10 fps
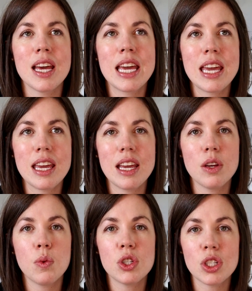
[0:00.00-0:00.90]

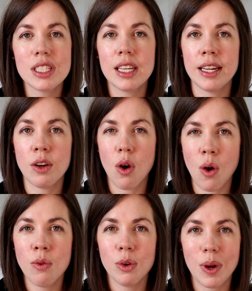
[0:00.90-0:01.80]
he was just getting
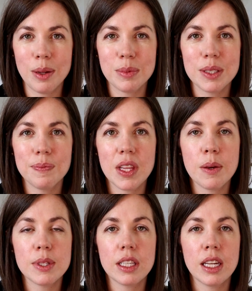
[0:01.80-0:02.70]
overwhelmed.
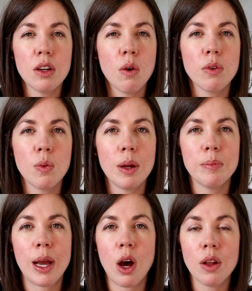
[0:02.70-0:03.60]
He was getting
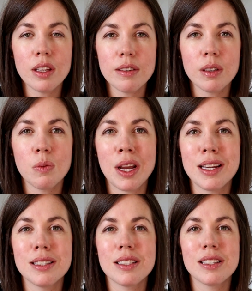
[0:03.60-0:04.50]
overwhelmed by all the different
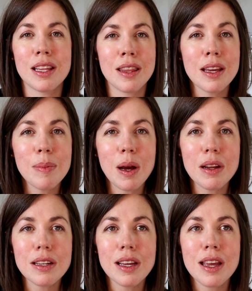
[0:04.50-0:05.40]
ways to think
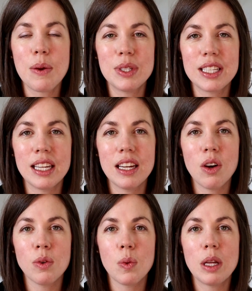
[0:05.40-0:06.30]
about it. He was
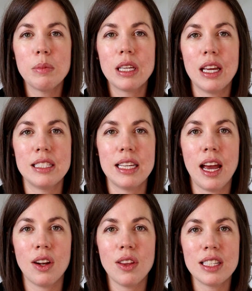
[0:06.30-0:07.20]
getting overwhelmed because he
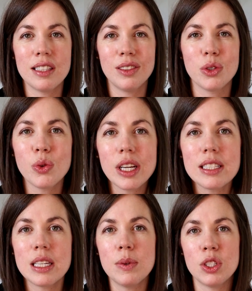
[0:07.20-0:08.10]
had all these little
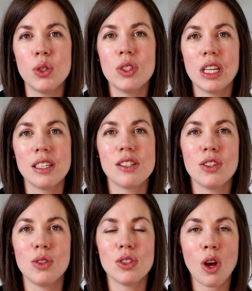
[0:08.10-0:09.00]
tricks he was using
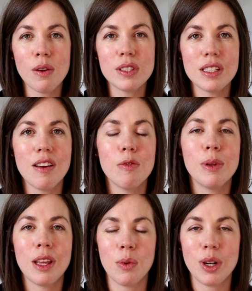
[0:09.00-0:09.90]
to solve stuff,
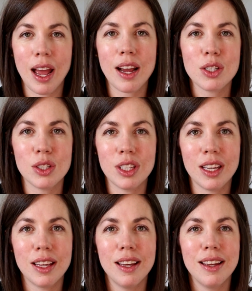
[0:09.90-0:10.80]
but they weren't
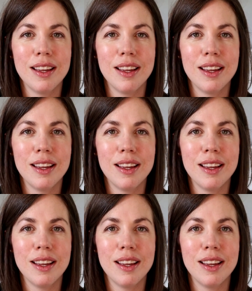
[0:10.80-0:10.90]
actually